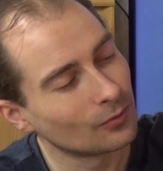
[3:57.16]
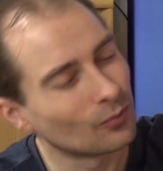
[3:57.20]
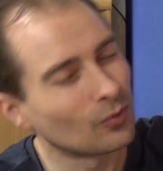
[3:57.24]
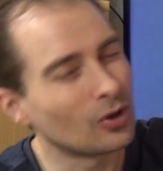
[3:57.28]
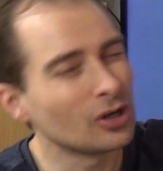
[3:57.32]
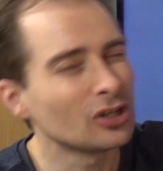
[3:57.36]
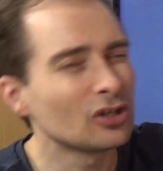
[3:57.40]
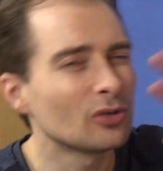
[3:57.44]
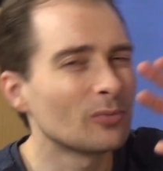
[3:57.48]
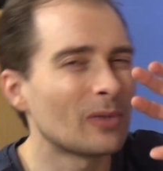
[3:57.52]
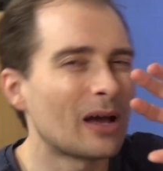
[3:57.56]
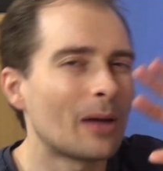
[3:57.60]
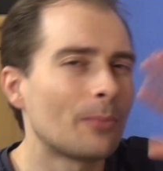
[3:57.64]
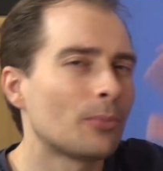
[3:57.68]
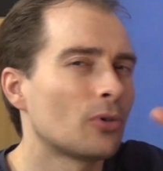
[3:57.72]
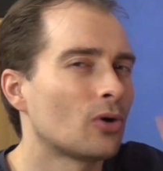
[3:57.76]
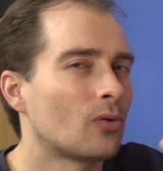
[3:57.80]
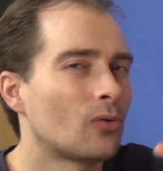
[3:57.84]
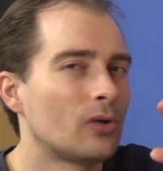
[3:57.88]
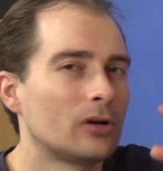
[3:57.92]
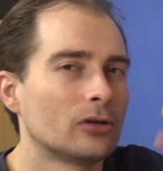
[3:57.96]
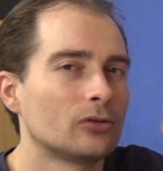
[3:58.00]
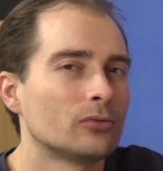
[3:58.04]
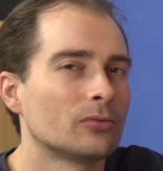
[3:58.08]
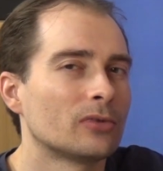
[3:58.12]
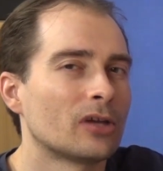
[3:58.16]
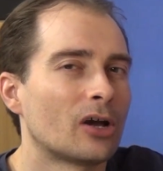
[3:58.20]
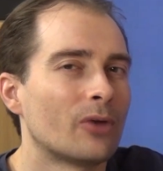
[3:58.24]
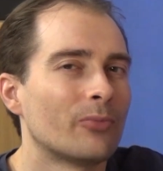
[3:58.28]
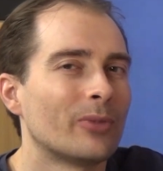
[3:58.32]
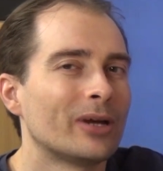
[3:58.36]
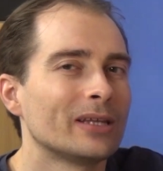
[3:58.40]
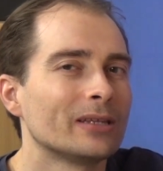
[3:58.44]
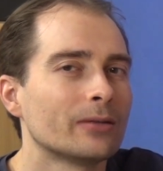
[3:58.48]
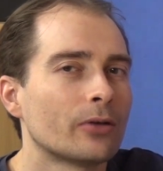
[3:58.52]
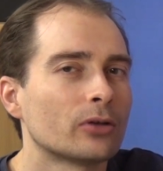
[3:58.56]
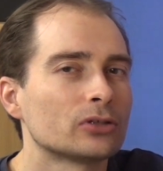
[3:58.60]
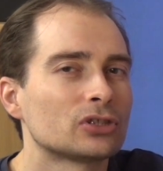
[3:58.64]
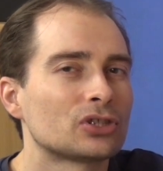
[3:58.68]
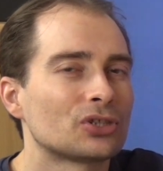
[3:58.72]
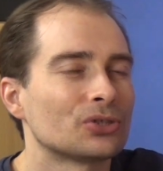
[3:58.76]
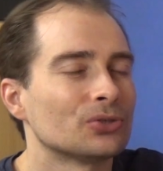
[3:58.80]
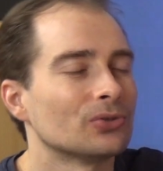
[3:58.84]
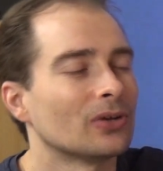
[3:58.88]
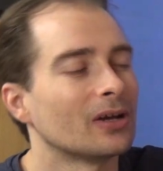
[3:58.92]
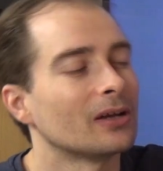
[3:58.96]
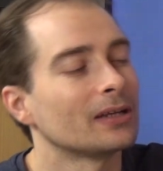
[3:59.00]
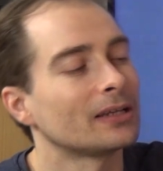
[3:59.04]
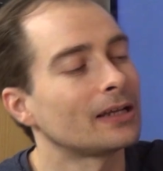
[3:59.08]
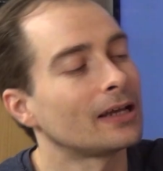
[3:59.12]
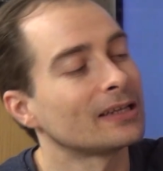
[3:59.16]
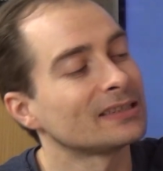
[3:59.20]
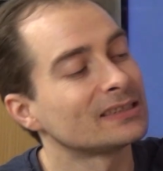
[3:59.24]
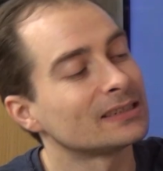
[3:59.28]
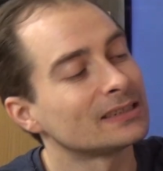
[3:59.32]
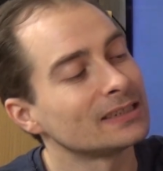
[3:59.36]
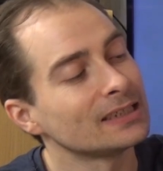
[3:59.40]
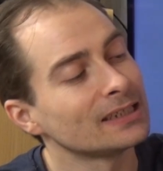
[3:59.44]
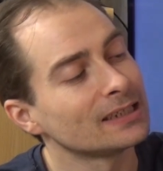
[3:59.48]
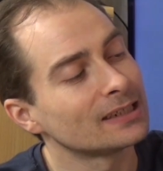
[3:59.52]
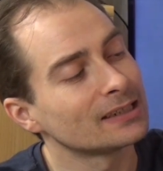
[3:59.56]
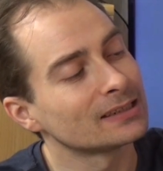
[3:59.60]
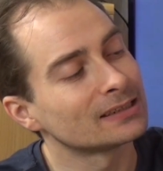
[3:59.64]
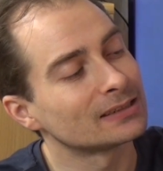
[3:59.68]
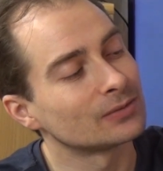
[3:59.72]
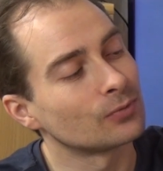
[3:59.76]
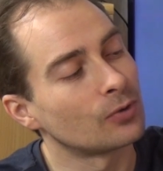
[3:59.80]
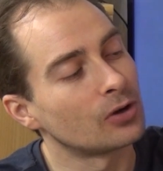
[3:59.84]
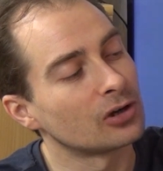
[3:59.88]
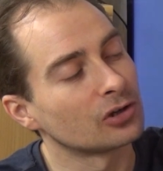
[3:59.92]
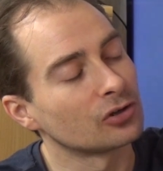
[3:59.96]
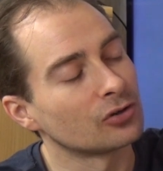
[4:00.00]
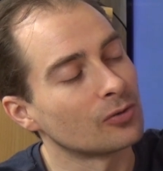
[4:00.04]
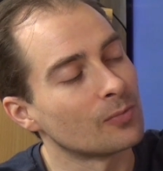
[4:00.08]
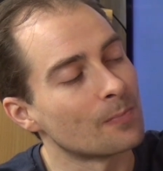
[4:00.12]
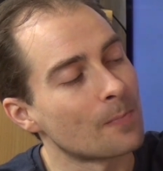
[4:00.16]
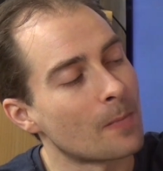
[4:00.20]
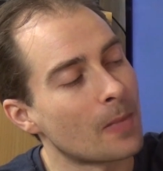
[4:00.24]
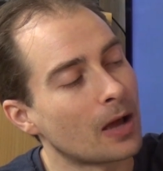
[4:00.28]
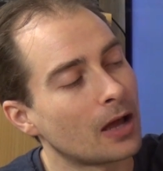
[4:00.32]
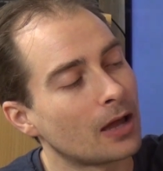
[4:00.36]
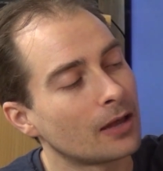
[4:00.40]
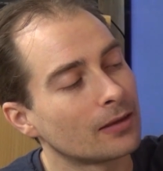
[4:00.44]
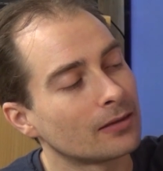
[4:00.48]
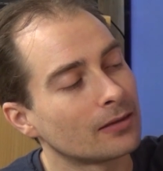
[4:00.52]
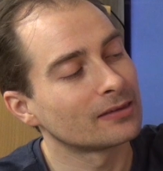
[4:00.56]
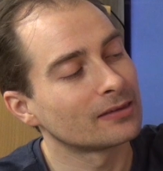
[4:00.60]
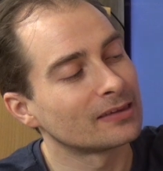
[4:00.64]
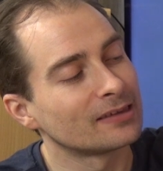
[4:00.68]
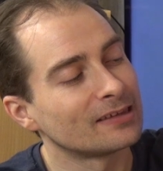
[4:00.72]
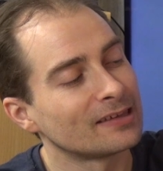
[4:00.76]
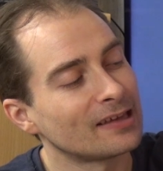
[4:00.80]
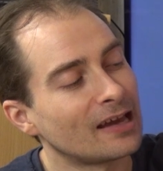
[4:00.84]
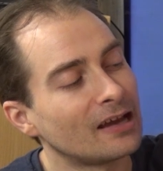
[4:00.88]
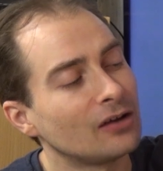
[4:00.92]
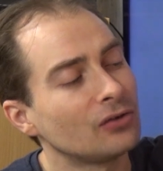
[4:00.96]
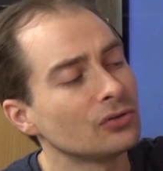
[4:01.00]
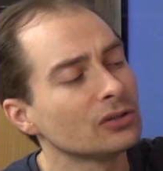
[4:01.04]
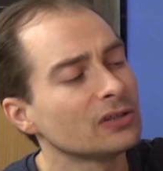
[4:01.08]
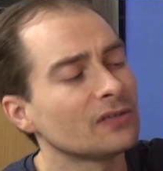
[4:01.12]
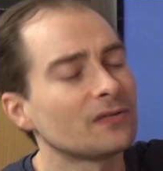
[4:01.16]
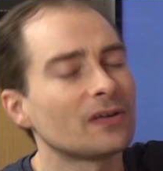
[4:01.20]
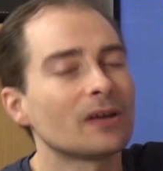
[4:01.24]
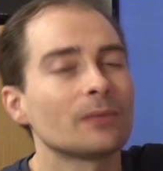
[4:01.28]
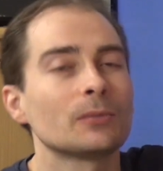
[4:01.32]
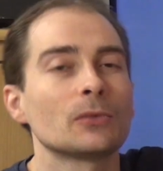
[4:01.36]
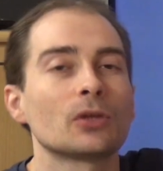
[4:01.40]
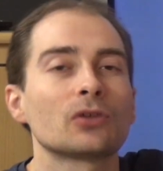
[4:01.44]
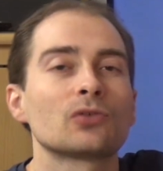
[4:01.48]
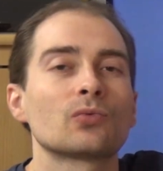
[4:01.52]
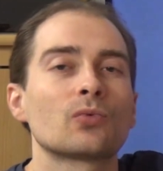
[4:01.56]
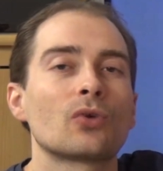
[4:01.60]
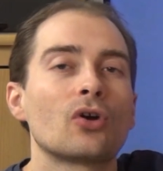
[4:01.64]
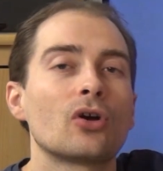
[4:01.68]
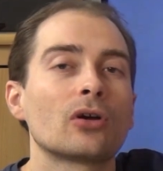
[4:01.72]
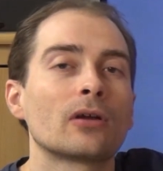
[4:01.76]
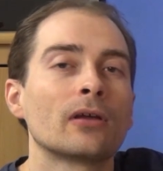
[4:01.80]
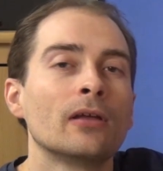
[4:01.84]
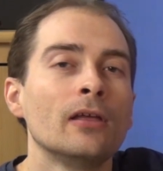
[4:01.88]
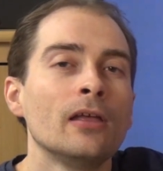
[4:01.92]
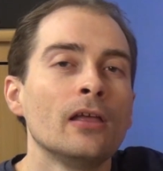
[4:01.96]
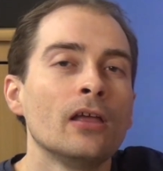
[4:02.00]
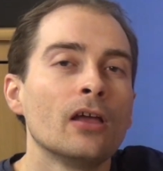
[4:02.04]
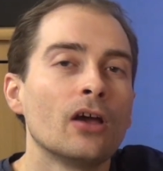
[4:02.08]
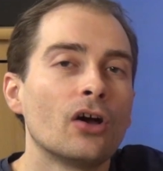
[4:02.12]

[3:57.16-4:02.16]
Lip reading: volume up or volume down, I'm not sure. I think it's volume down, if I'm not wrong.